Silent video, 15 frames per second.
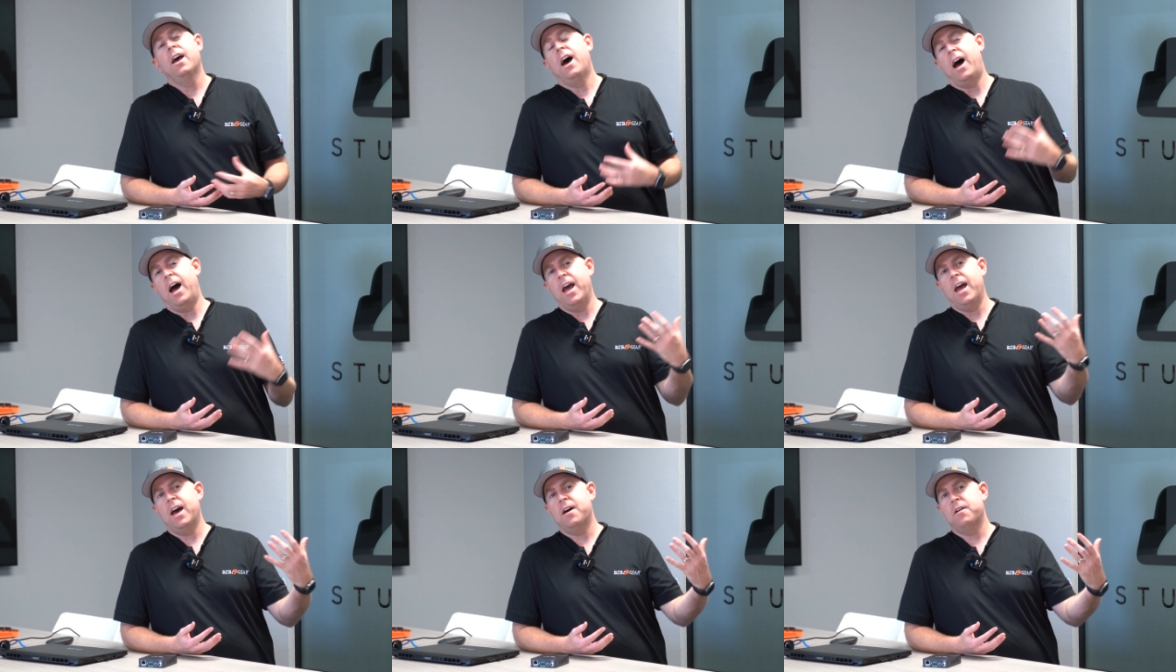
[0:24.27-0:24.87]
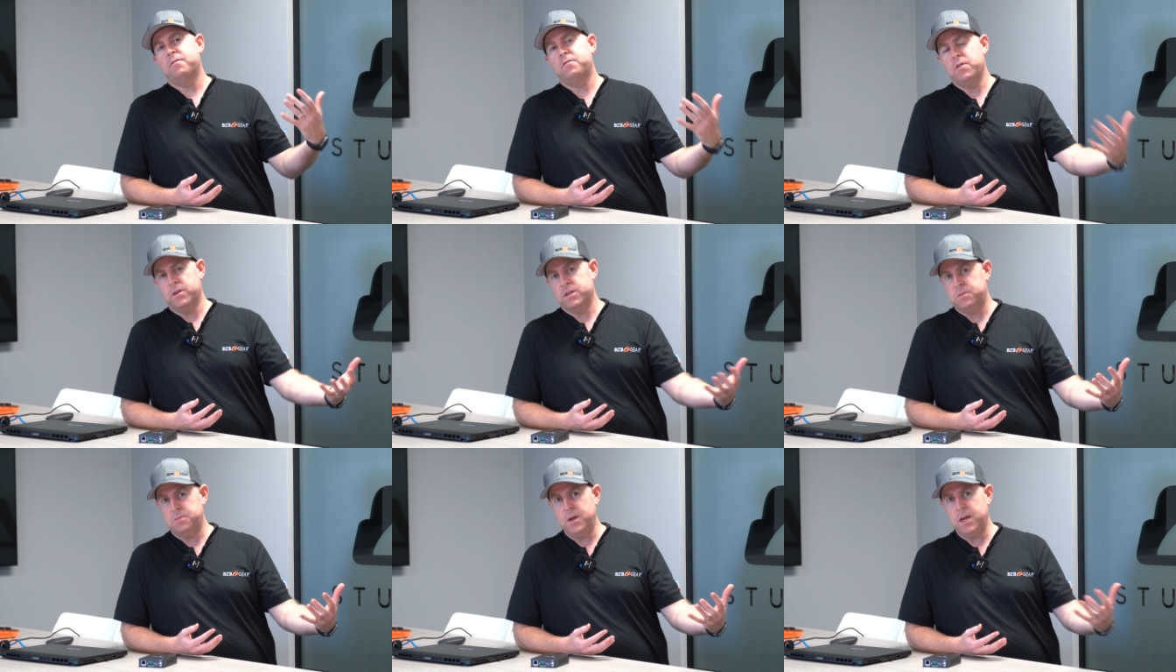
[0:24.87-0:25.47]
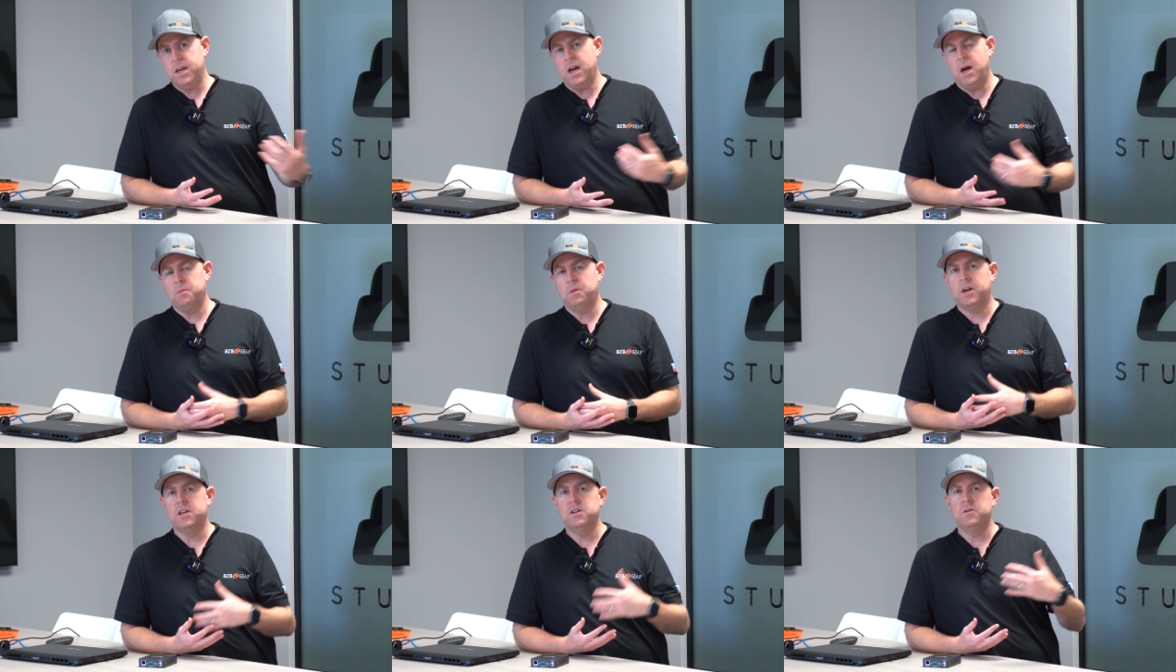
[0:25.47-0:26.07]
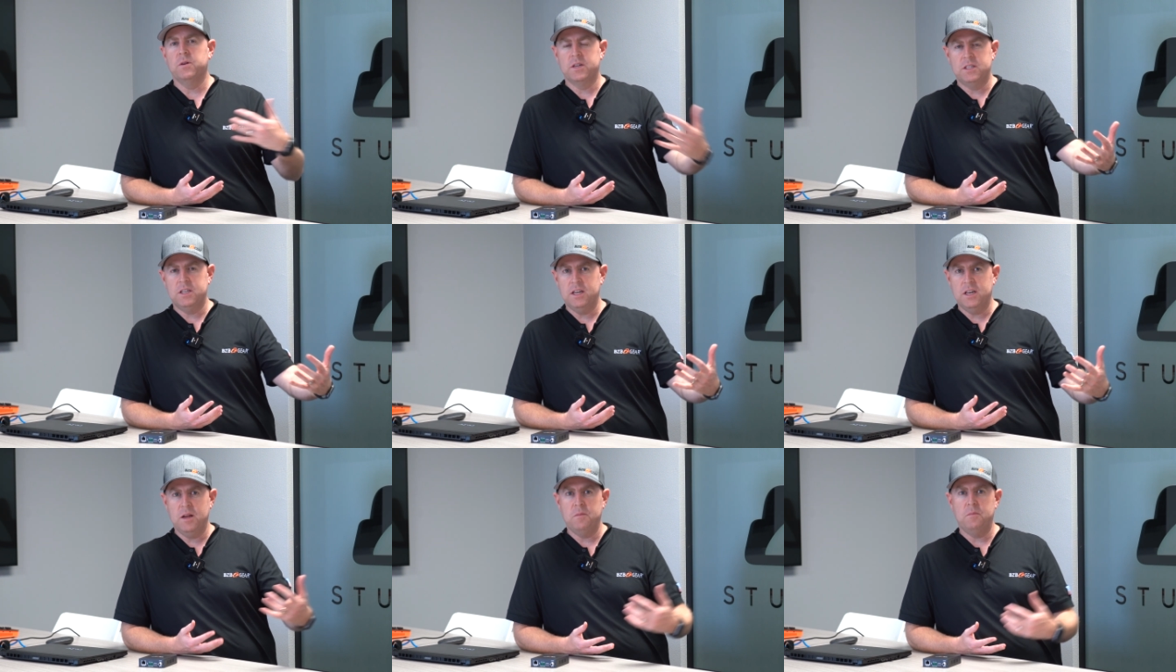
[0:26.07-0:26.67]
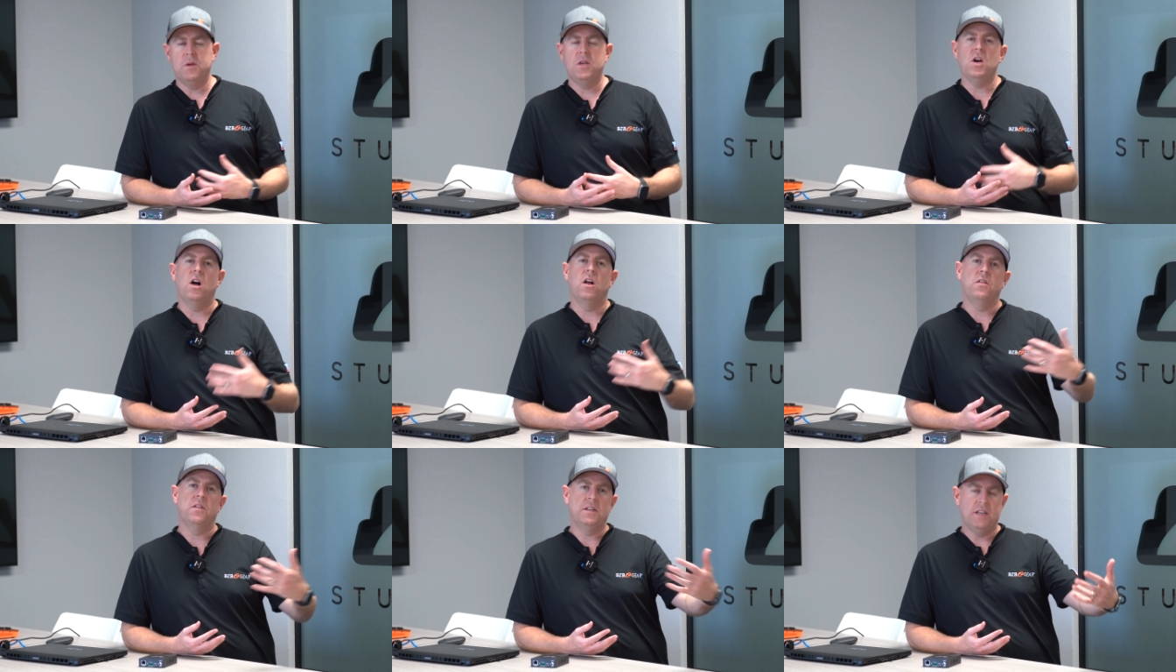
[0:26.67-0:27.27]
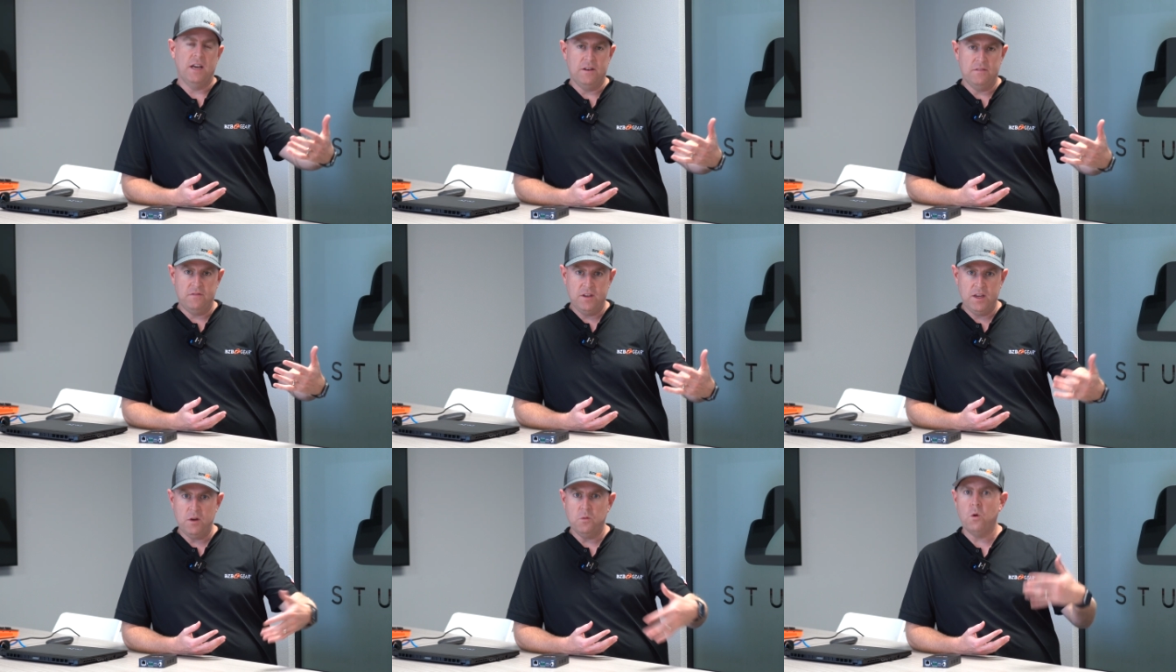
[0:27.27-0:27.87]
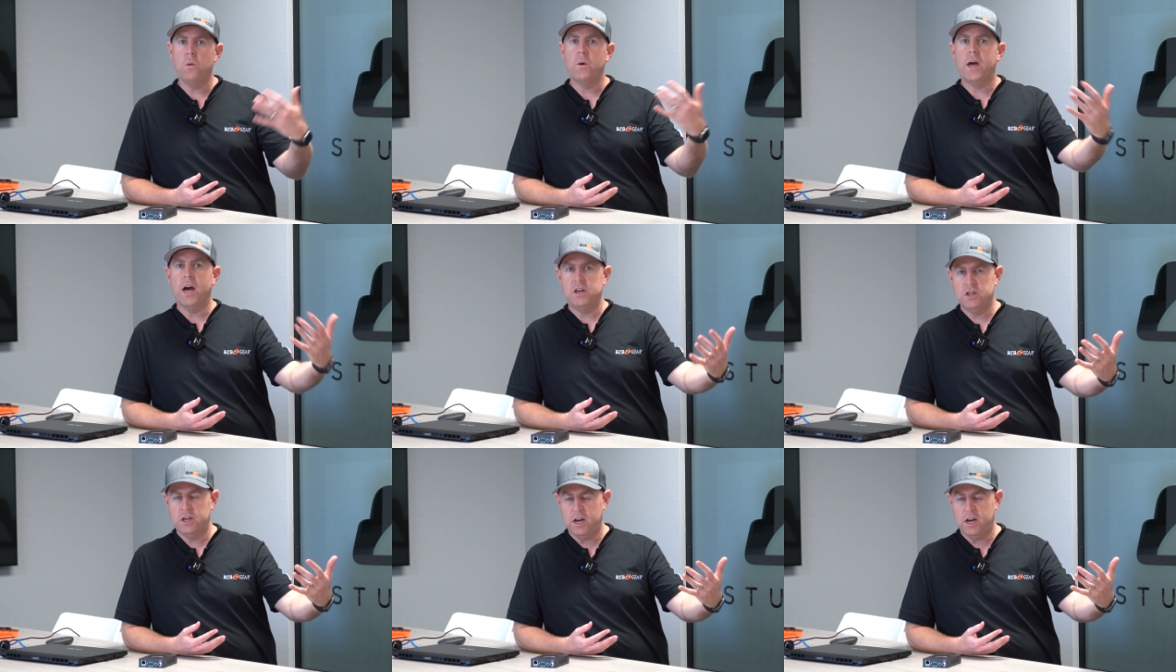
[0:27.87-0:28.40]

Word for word: I have USB, I'm looking to extend it beyond the 10 feet. Well, we got you